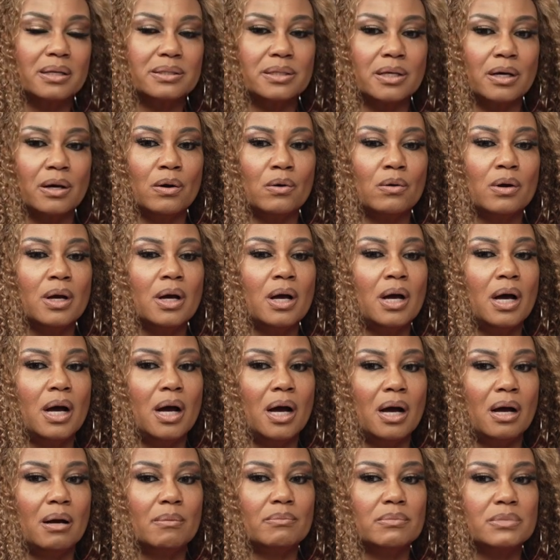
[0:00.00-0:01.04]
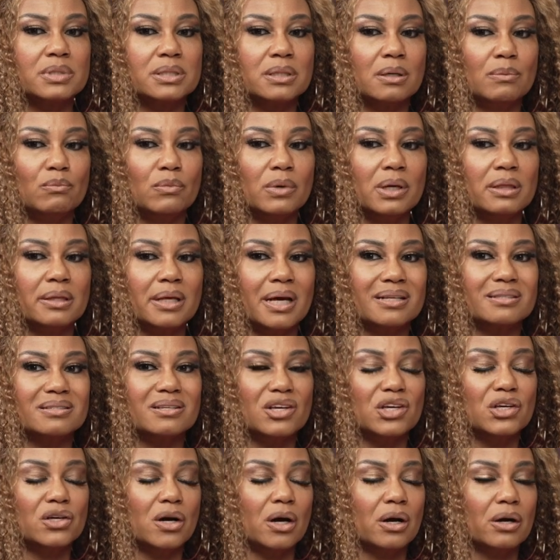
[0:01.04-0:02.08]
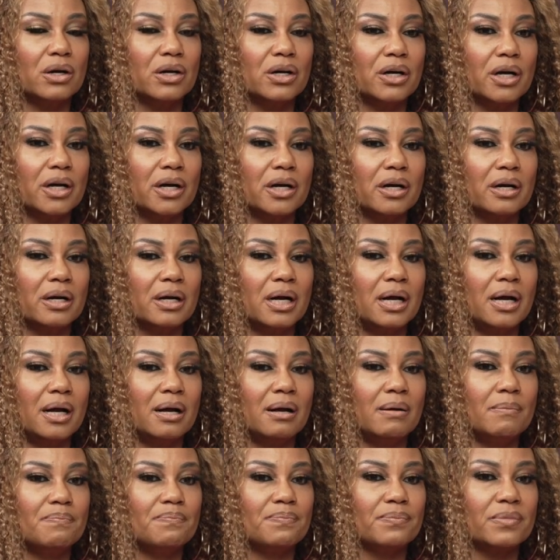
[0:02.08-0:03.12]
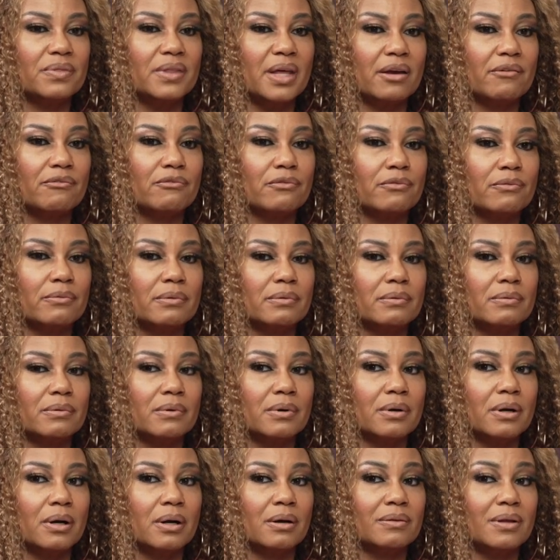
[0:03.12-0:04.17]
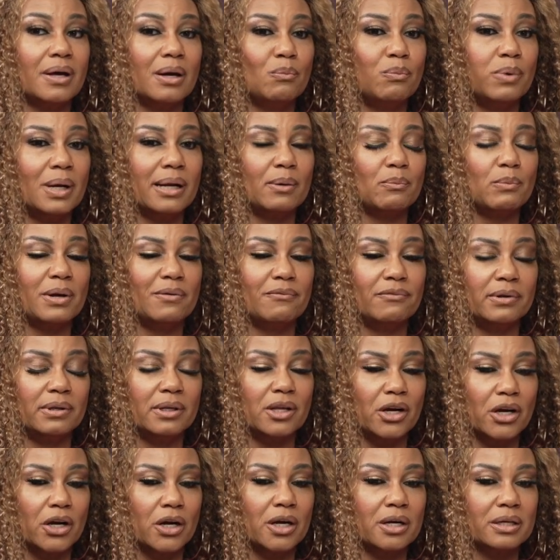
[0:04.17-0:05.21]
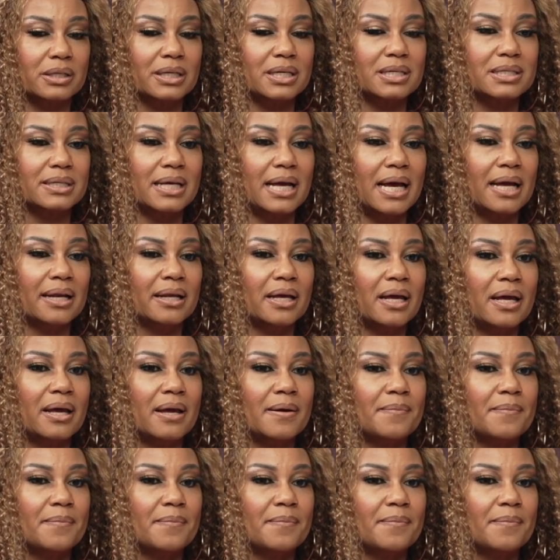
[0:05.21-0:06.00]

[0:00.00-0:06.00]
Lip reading: So, someone that's younger, what we've learned is that